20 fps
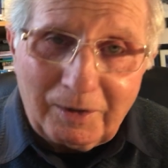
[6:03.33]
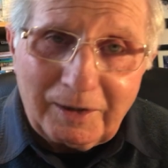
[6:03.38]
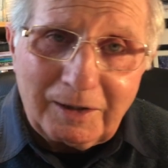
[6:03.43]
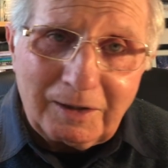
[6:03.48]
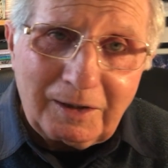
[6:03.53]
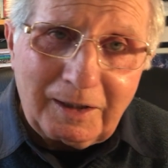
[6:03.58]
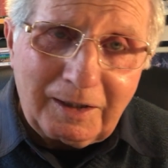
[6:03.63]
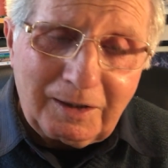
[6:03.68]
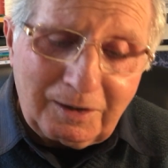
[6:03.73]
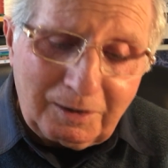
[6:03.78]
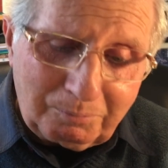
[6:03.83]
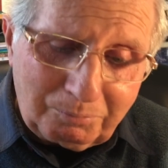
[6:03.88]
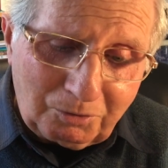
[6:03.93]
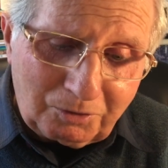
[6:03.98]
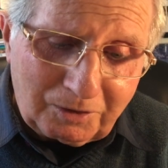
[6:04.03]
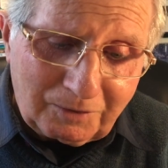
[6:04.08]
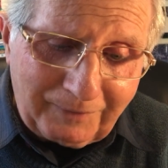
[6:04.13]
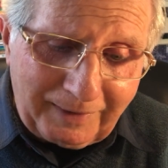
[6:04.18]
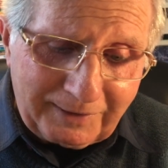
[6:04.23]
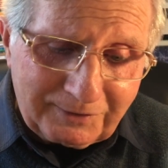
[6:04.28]
on in the
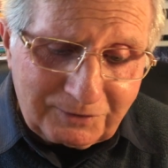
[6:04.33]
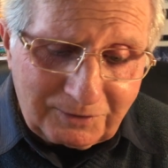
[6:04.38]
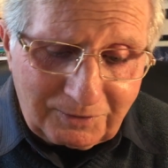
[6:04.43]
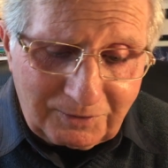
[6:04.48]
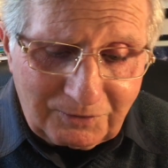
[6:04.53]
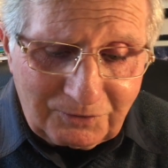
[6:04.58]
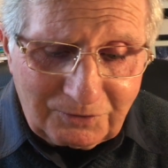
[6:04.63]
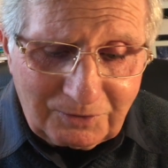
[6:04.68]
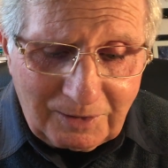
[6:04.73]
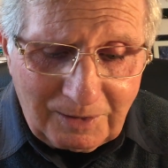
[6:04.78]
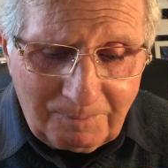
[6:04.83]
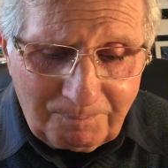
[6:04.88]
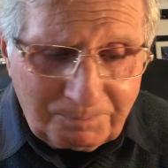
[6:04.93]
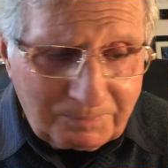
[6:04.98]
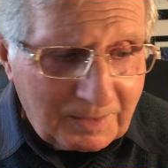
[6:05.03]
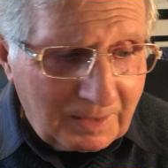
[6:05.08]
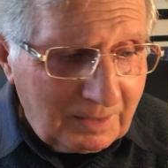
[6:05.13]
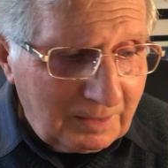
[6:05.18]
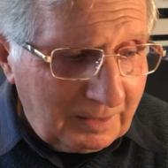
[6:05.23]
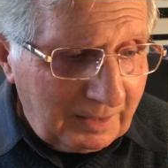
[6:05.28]
book of Exodus,
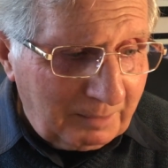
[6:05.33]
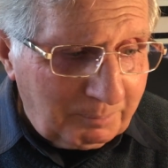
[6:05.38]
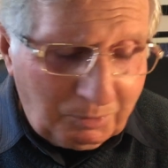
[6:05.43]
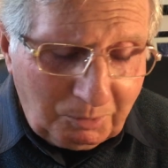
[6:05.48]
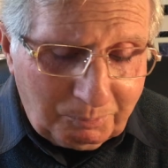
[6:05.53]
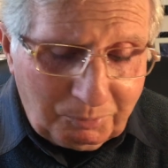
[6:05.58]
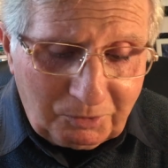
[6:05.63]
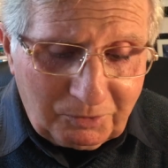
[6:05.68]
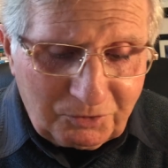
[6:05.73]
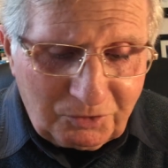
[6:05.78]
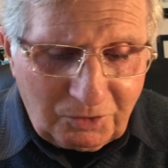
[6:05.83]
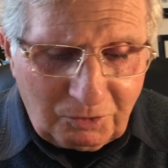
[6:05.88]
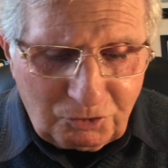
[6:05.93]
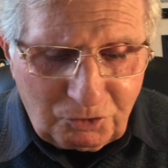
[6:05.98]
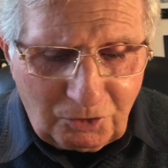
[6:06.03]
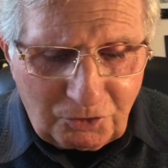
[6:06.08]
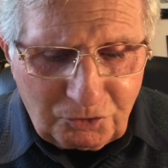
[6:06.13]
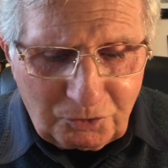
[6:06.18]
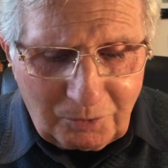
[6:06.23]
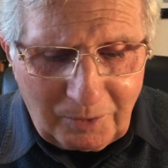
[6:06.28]
in the book of
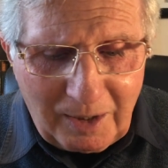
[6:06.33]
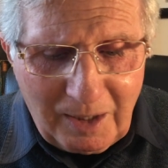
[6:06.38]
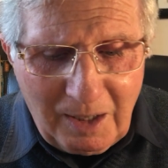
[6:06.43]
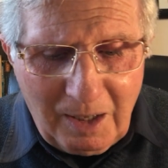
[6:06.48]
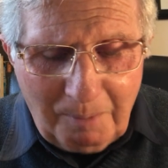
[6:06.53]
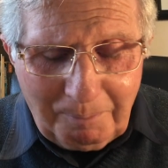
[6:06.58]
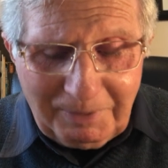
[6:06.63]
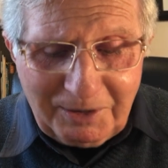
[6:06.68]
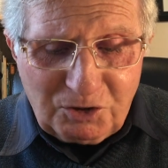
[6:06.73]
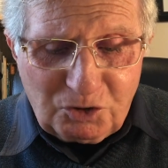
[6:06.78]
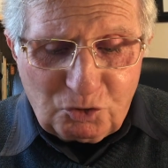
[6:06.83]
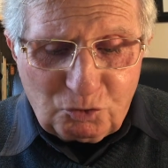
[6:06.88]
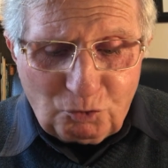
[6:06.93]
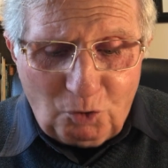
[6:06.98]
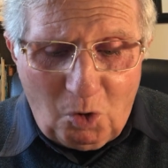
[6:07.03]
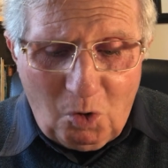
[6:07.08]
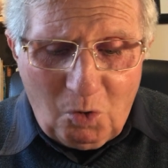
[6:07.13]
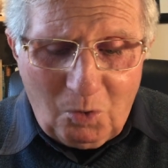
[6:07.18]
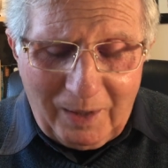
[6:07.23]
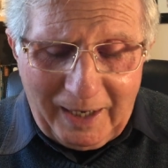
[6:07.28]
Joshua. Be
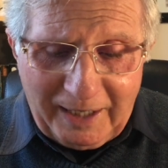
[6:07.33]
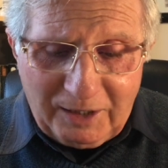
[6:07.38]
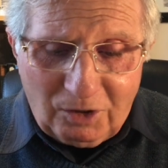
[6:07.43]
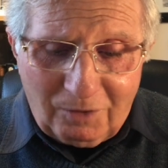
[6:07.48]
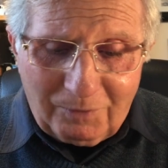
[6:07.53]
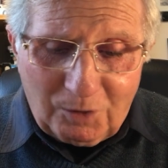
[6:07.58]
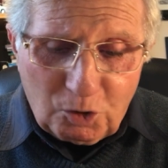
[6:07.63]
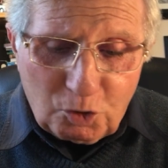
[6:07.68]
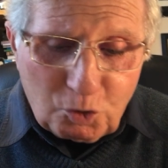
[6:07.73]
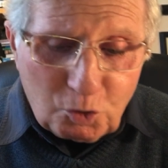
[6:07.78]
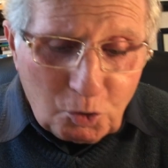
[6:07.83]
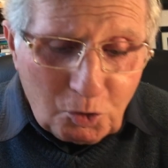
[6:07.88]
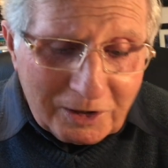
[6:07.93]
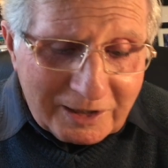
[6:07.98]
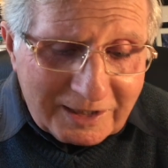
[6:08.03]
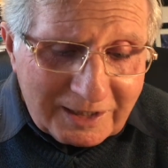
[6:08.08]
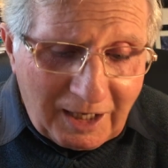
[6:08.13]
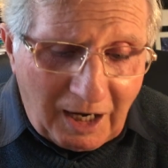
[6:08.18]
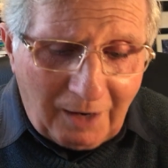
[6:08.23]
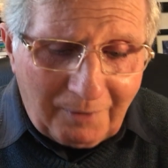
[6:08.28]
strong and of a
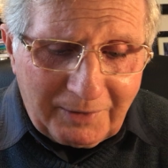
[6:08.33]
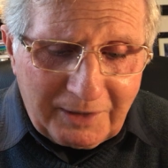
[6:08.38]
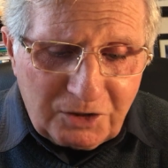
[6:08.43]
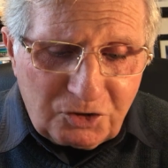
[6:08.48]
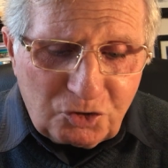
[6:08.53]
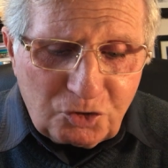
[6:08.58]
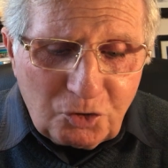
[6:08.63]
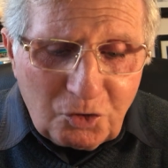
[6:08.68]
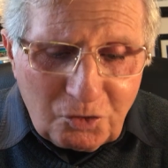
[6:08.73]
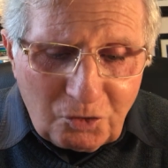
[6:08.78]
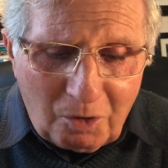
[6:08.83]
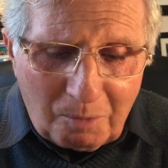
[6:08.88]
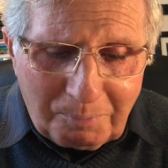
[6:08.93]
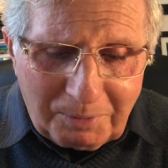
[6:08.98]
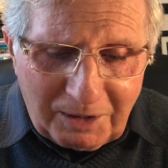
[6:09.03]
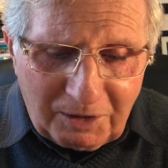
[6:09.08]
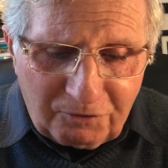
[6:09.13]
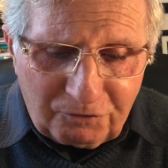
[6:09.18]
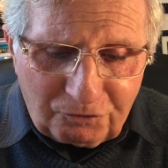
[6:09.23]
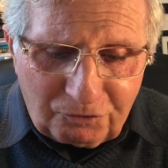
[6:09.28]
good courage. Do not
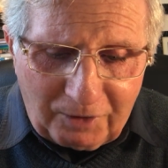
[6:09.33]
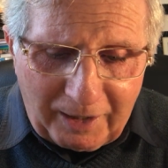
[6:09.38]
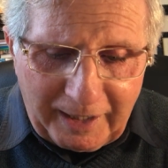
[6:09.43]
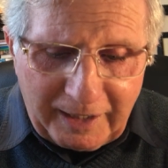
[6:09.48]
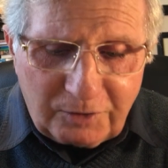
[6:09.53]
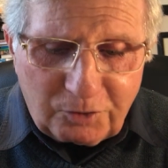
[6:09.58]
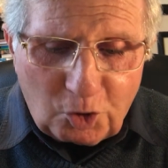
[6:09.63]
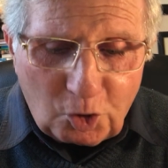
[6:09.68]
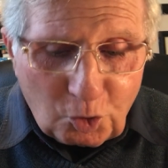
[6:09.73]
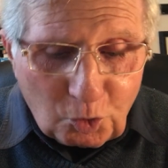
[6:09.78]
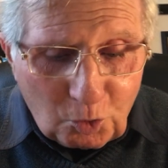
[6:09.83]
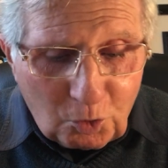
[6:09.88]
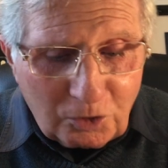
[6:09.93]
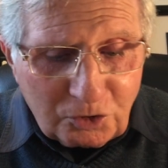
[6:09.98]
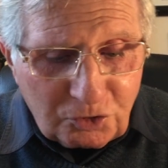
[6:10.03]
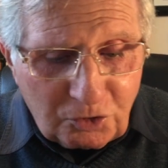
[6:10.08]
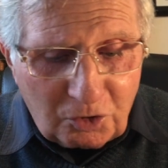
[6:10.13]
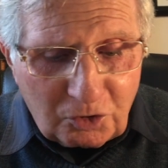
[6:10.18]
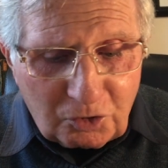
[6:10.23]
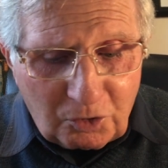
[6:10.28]
be afraid. The
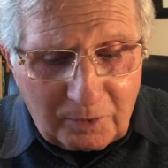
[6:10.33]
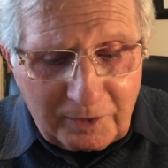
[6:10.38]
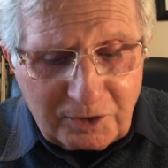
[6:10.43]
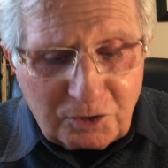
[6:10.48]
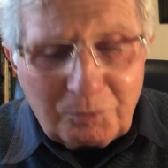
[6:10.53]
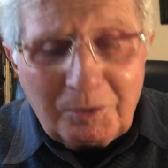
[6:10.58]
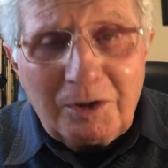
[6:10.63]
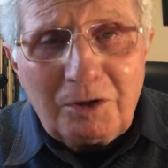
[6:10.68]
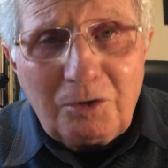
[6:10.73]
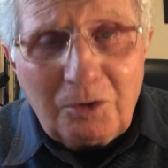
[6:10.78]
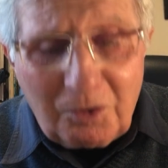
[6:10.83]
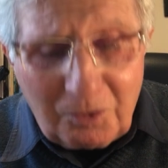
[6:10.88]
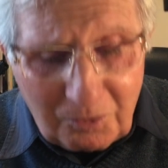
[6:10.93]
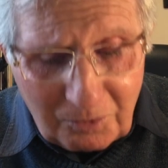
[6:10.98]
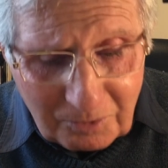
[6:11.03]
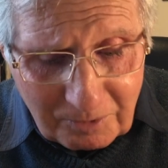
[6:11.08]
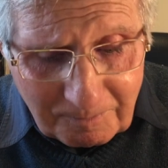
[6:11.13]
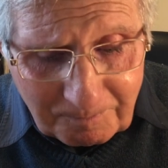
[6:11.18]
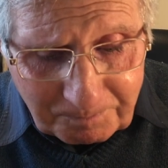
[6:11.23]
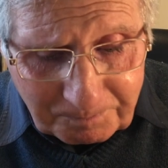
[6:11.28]
Lord your God is with
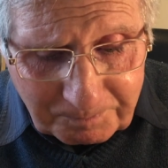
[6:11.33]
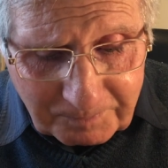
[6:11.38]
you,